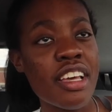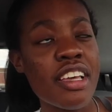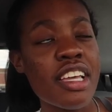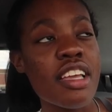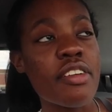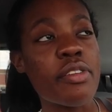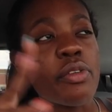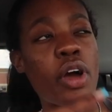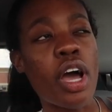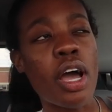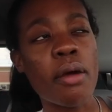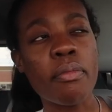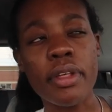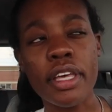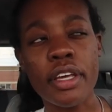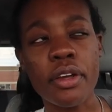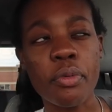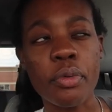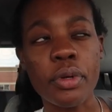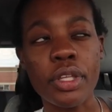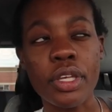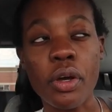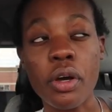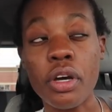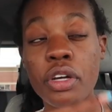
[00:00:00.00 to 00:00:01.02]
Even though I'm like a
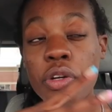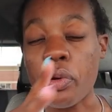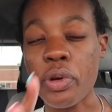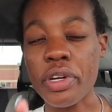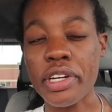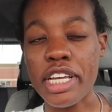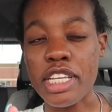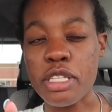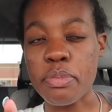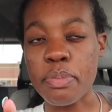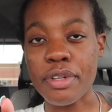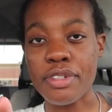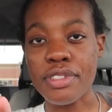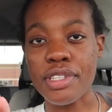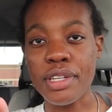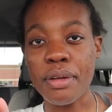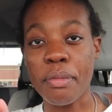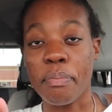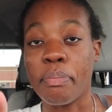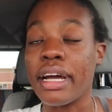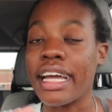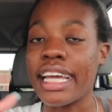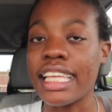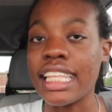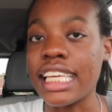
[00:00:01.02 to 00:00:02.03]
really unorganized person,
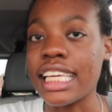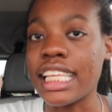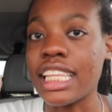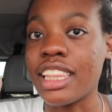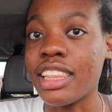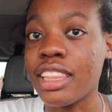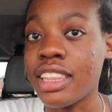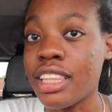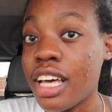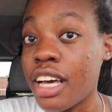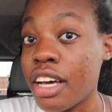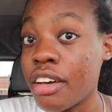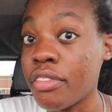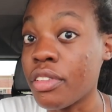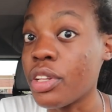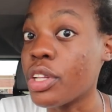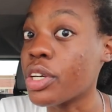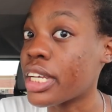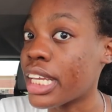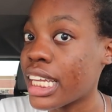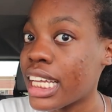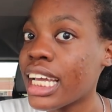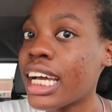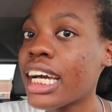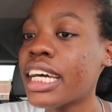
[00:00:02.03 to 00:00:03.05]
but I like love
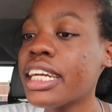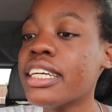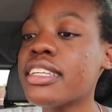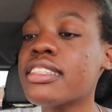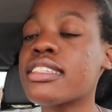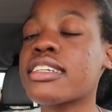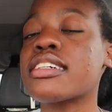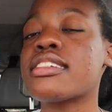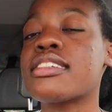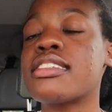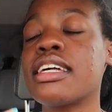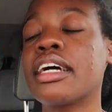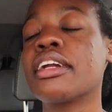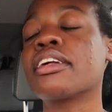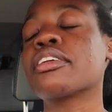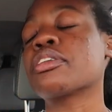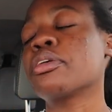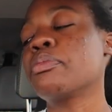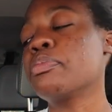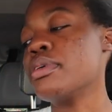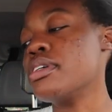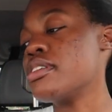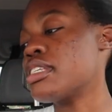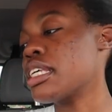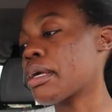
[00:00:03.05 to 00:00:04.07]
looking at it. It's like
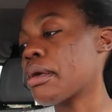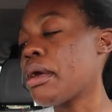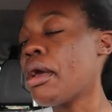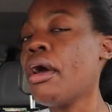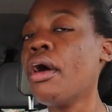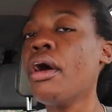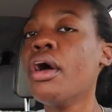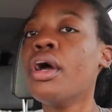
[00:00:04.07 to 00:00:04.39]
aesthetically pleasing.